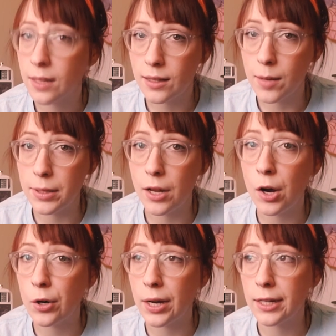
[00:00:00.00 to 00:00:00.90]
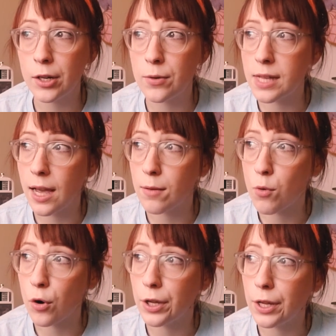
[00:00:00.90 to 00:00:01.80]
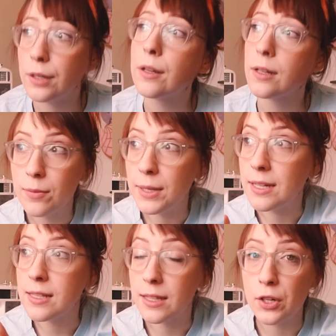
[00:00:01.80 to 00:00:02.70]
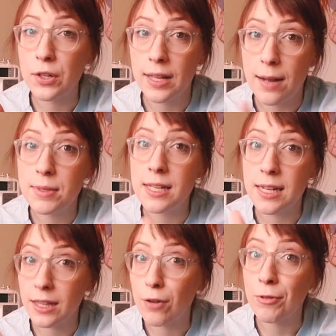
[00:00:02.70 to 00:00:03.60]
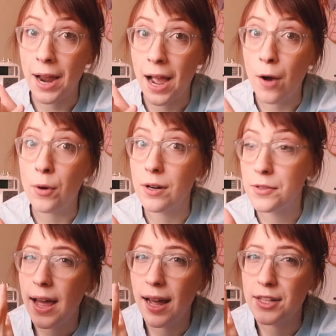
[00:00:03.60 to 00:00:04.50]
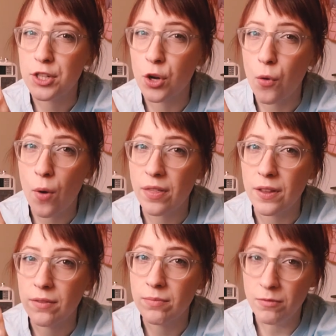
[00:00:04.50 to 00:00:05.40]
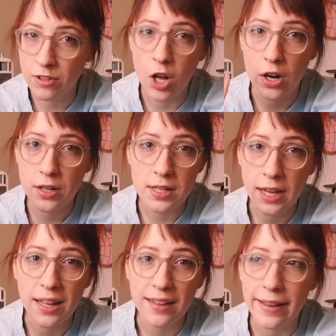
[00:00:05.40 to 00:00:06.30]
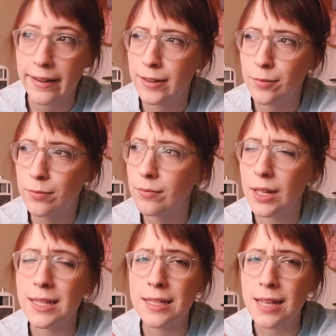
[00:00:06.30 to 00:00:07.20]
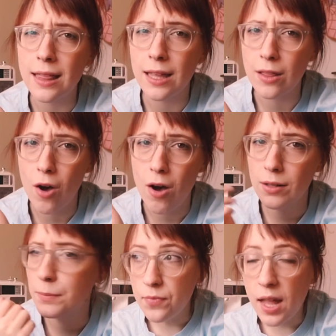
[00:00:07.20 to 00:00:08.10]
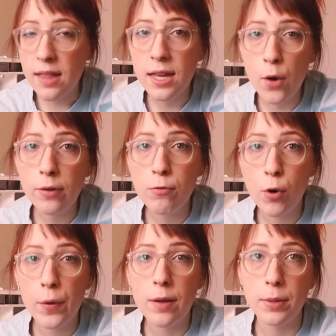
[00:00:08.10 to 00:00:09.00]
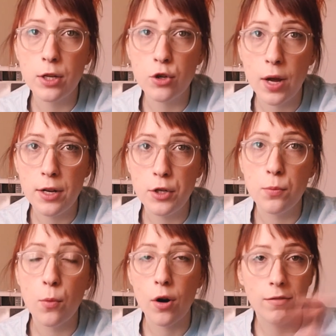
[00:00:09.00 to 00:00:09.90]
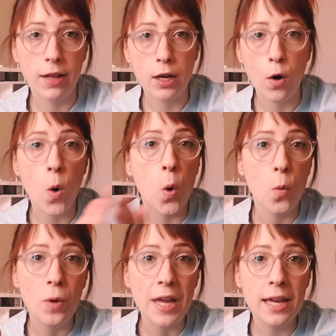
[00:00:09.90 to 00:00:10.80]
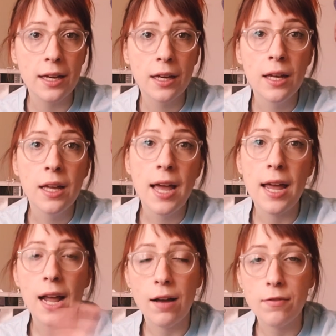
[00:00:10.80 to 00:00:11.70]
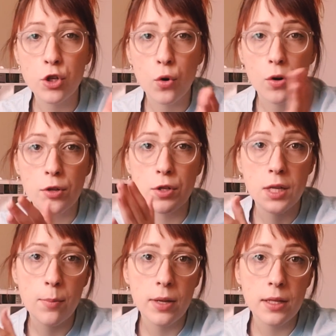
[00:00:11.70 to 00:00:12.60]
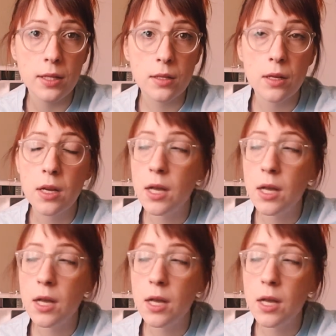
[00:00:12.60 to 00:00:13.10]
let me know. I can always add more in because literally I'm sitting there for hours. I just don't want the vlog to get like insanely long. I think going forward I'm gonna try to do more of like a whole week and have shorter snippets,